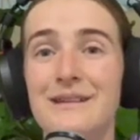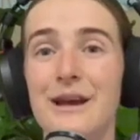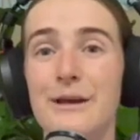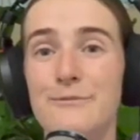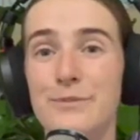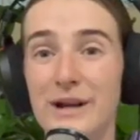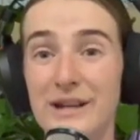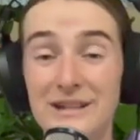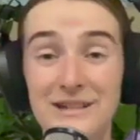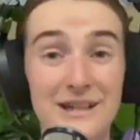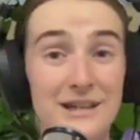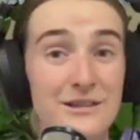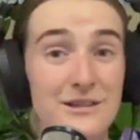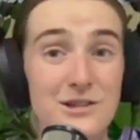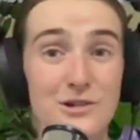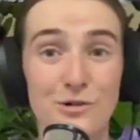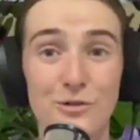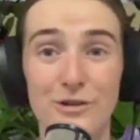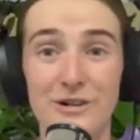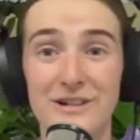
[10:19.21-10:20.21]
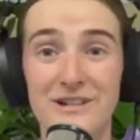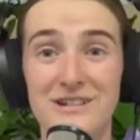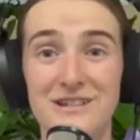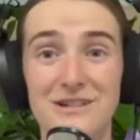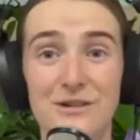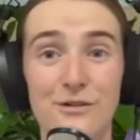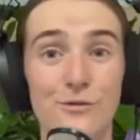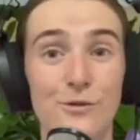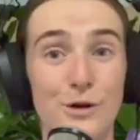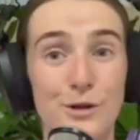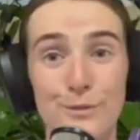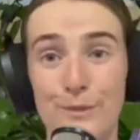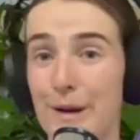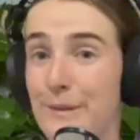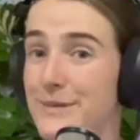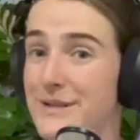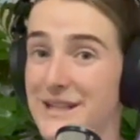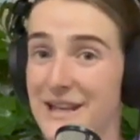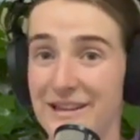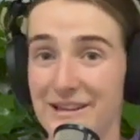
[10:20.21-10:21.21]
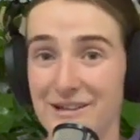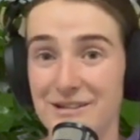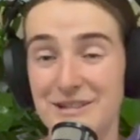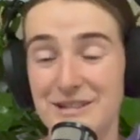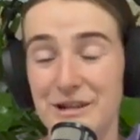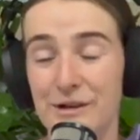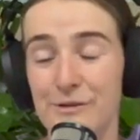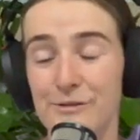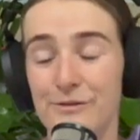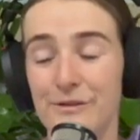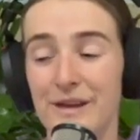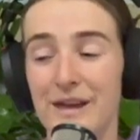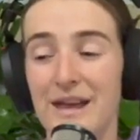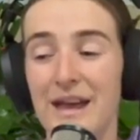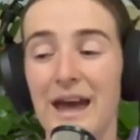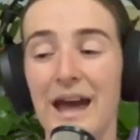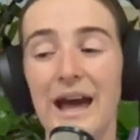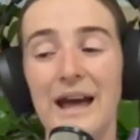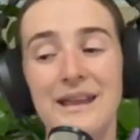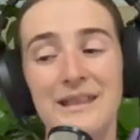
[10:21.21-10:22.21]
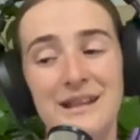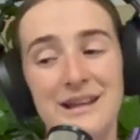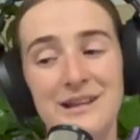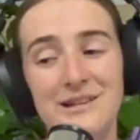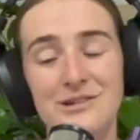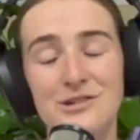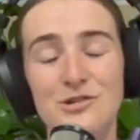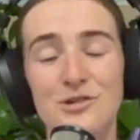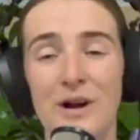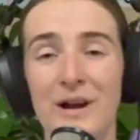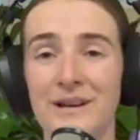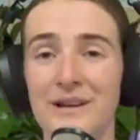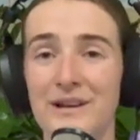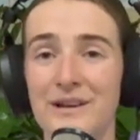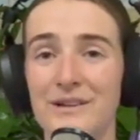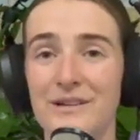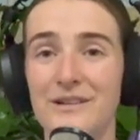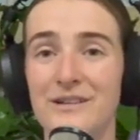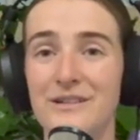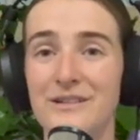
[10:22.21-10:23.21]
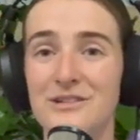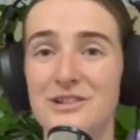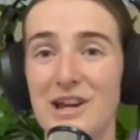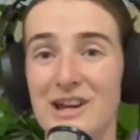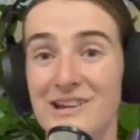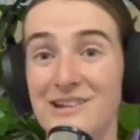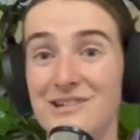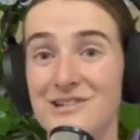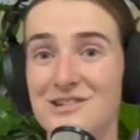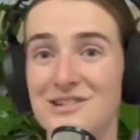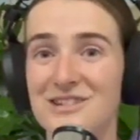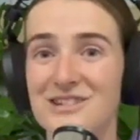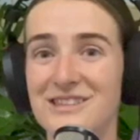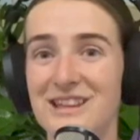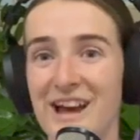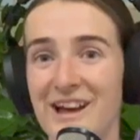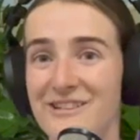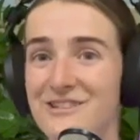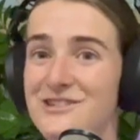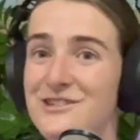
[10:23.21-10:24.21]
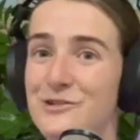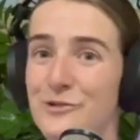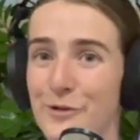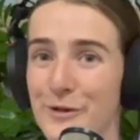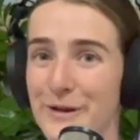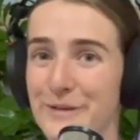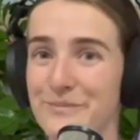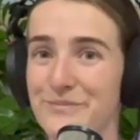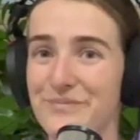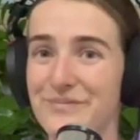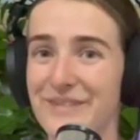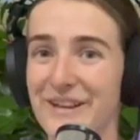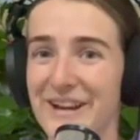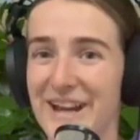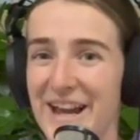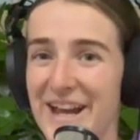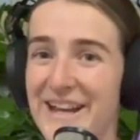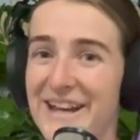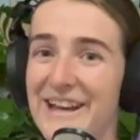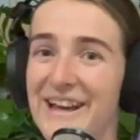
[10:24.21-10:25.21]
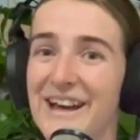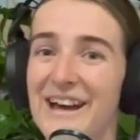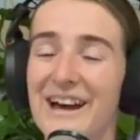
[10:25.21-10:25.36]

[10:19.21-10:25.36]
and breaking down the stories of what you might be telling yourself and then trying change that story. Okay.